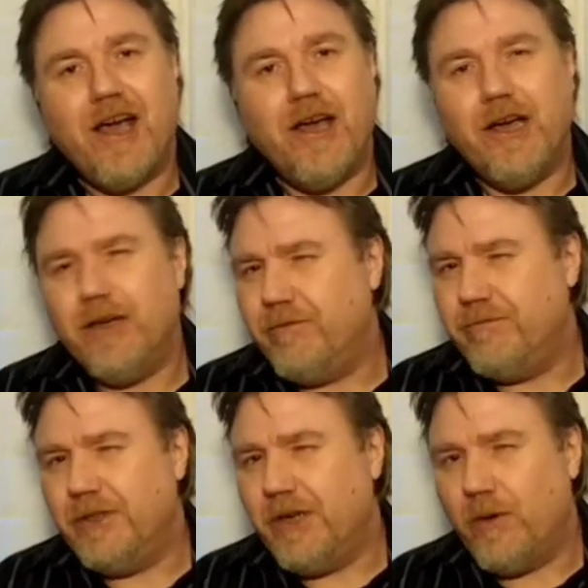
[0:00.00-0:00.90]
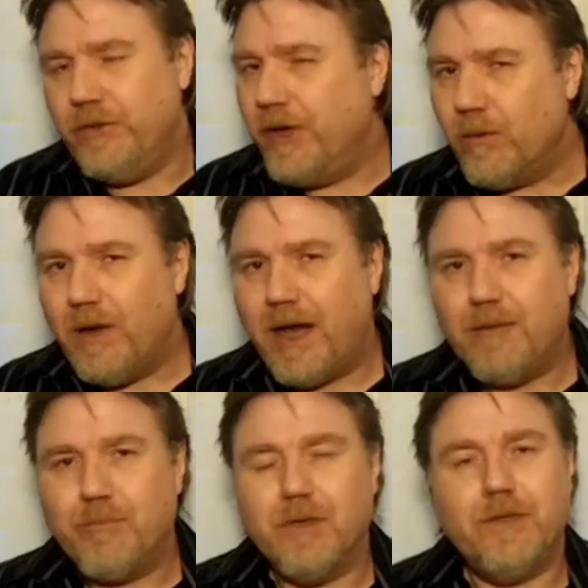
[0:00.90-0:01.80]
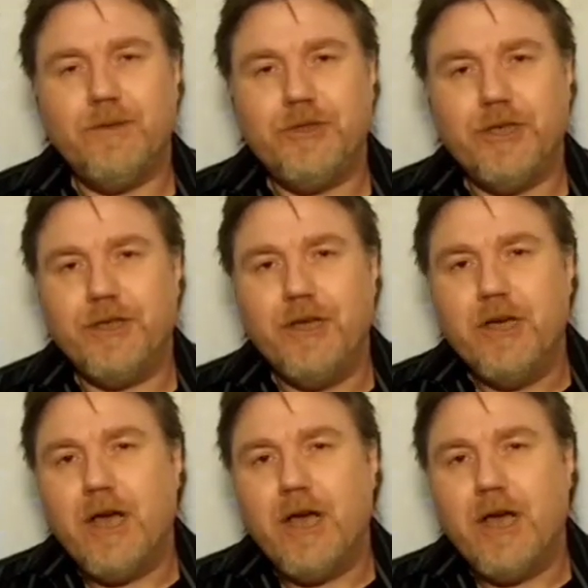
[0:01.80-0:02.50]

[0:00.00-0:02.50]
uh, you know, no light pollution,